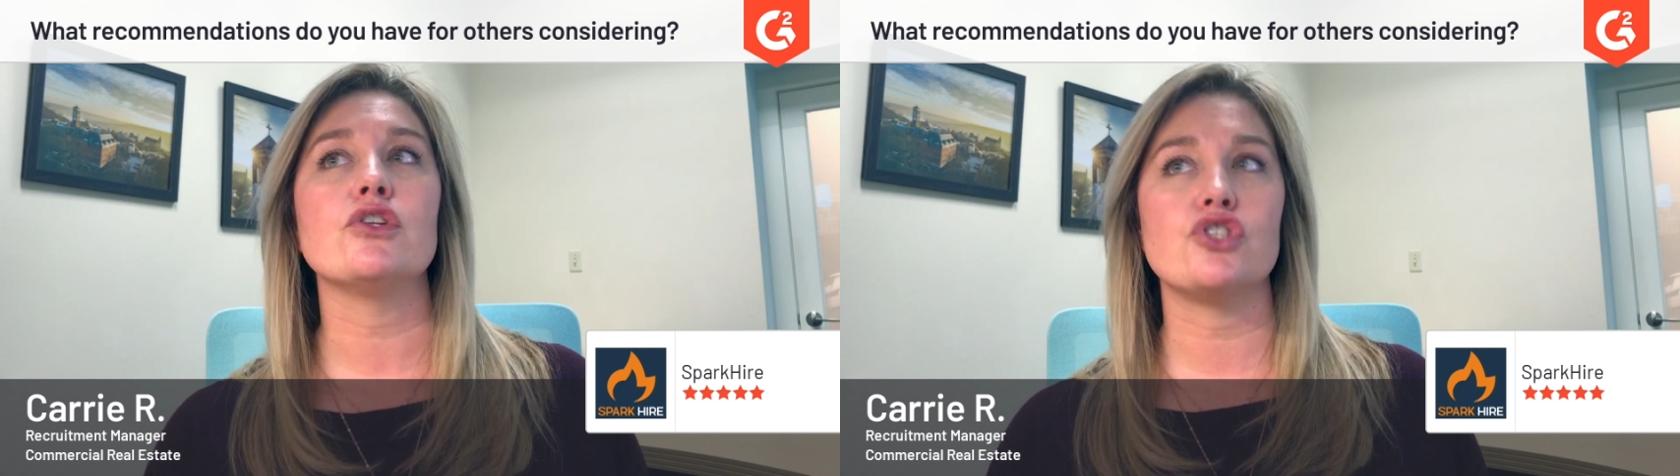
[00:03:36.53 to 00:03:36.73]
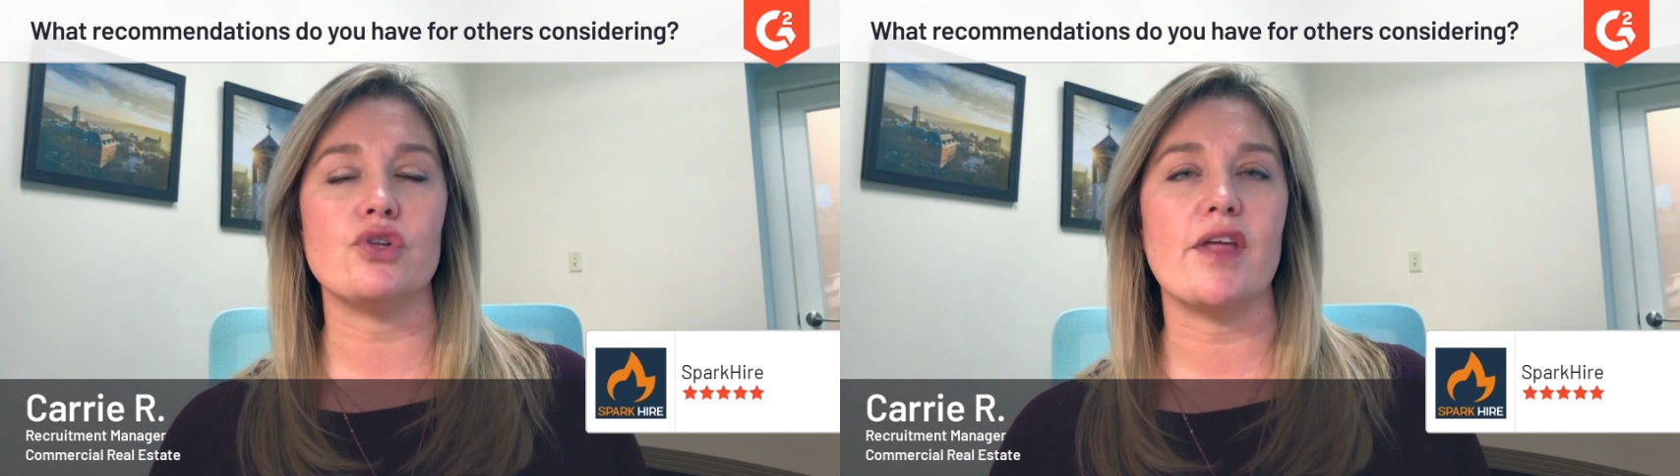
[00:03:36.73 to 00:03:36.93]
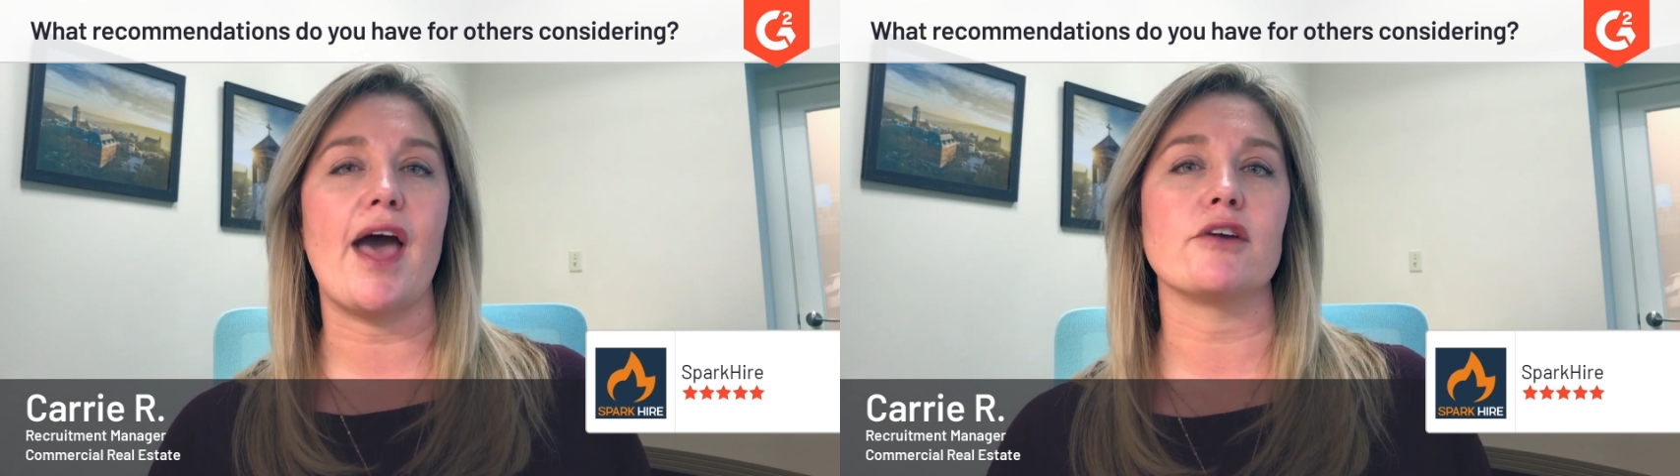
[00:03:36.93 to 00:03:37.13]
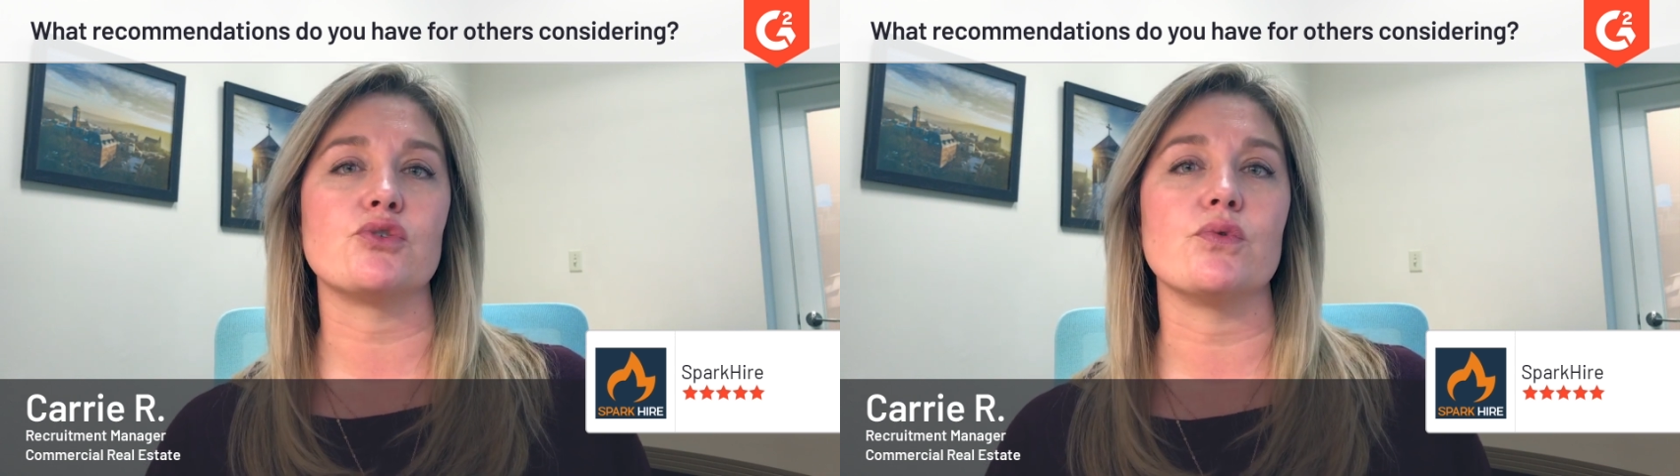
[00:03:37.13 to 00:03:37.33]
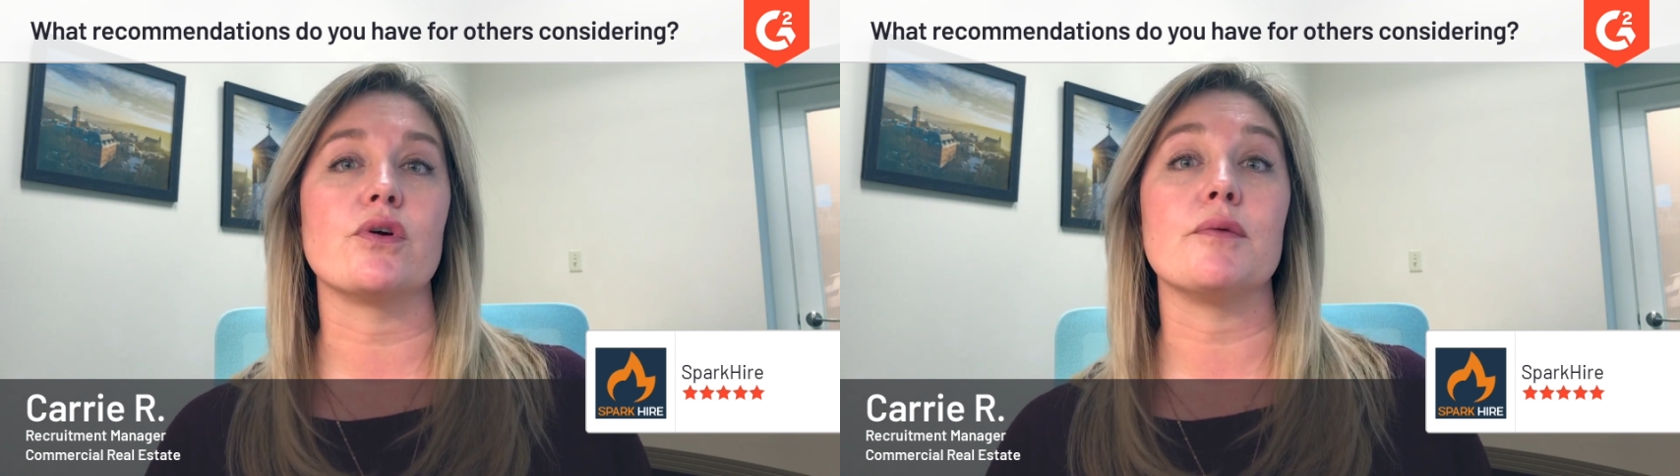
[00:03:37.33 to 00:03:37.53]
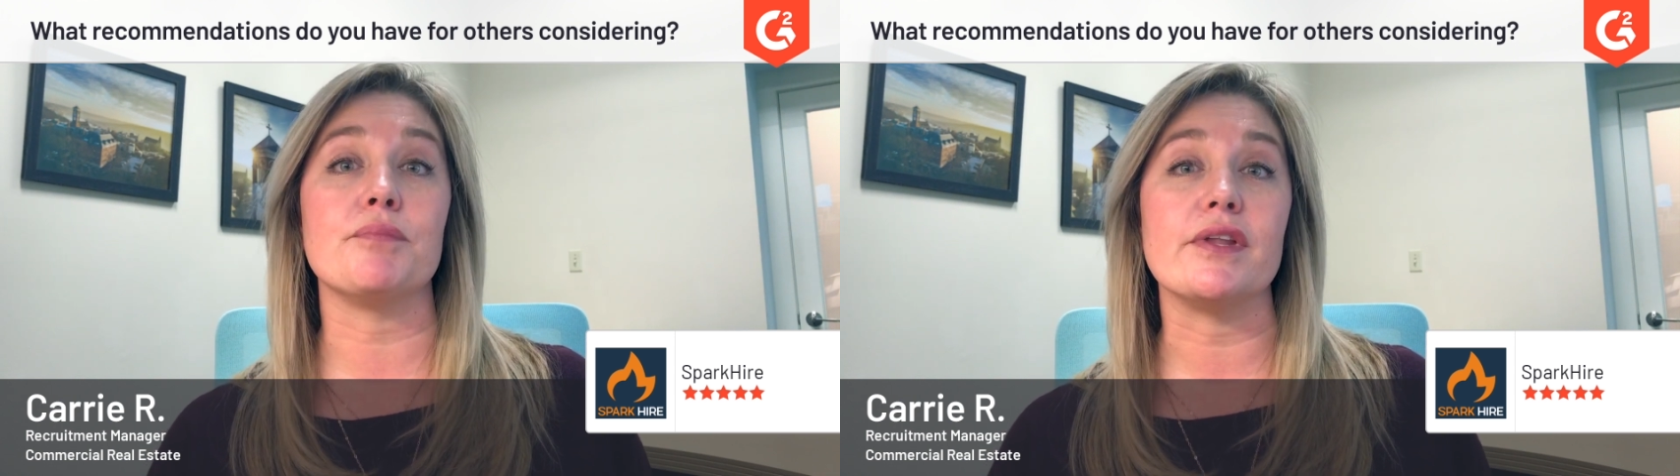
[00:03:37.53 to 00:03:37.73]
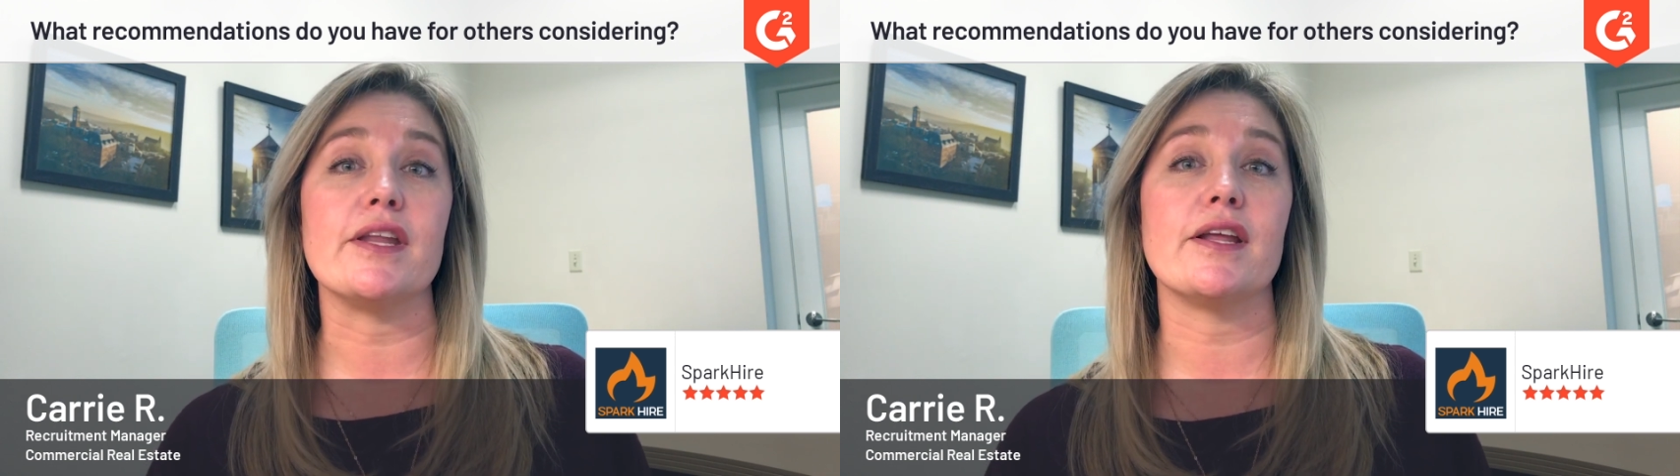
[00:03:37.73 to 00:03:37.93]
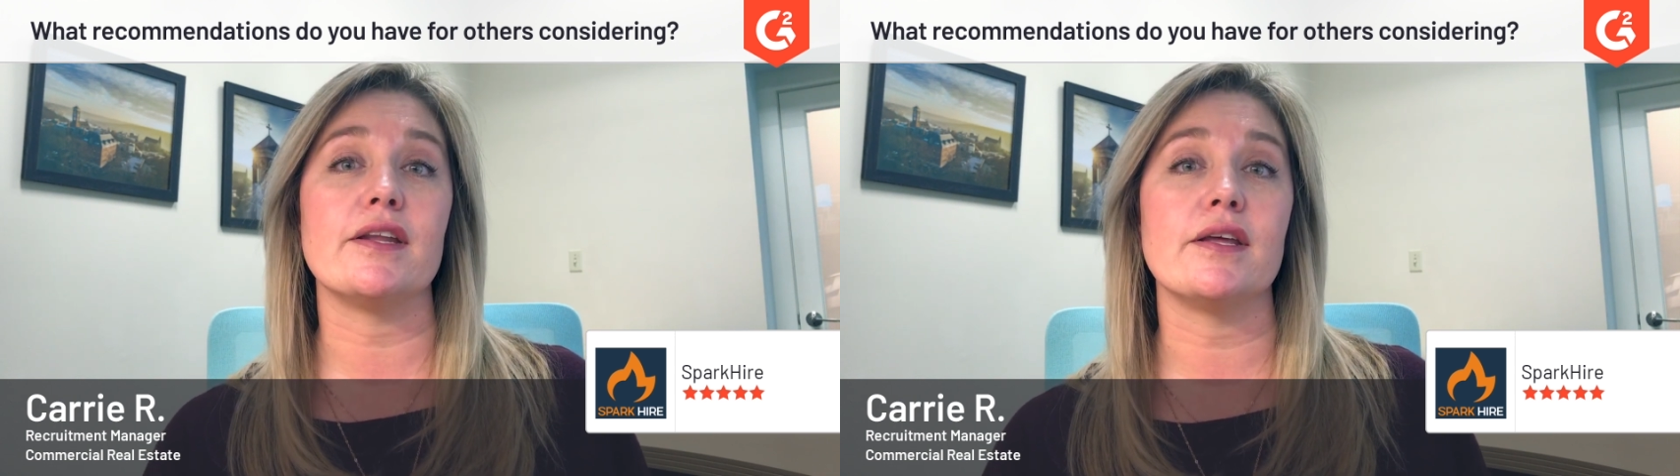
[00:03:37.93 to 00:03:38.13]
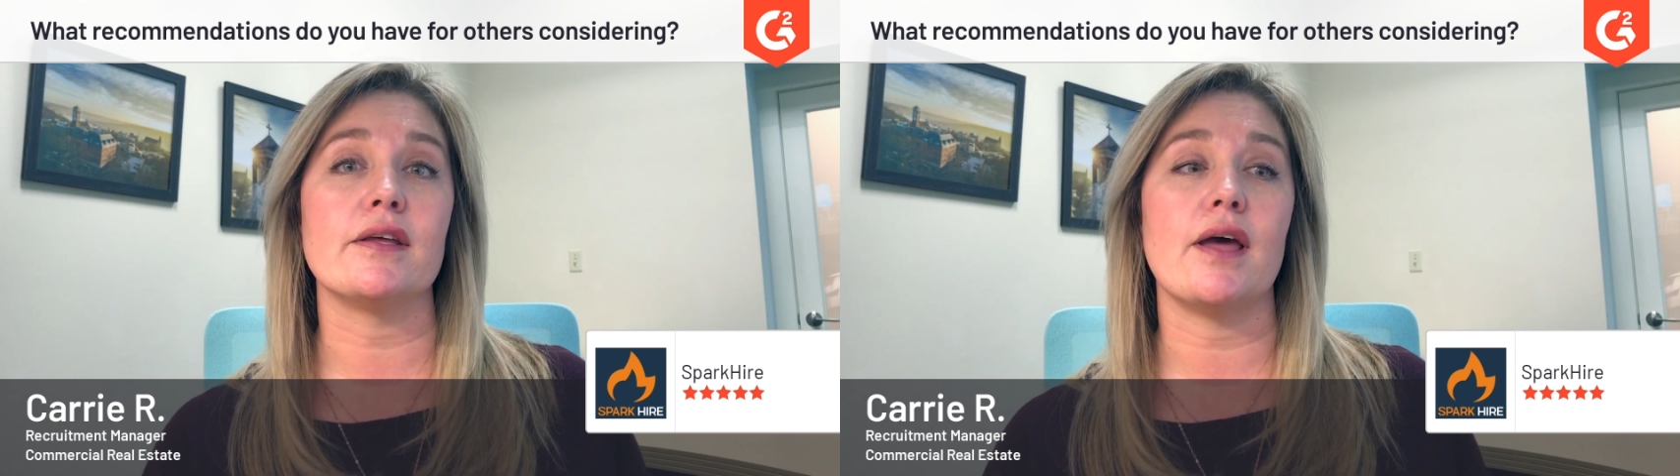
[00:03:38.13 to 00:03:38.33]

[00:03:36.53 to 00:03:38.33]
to the actual completed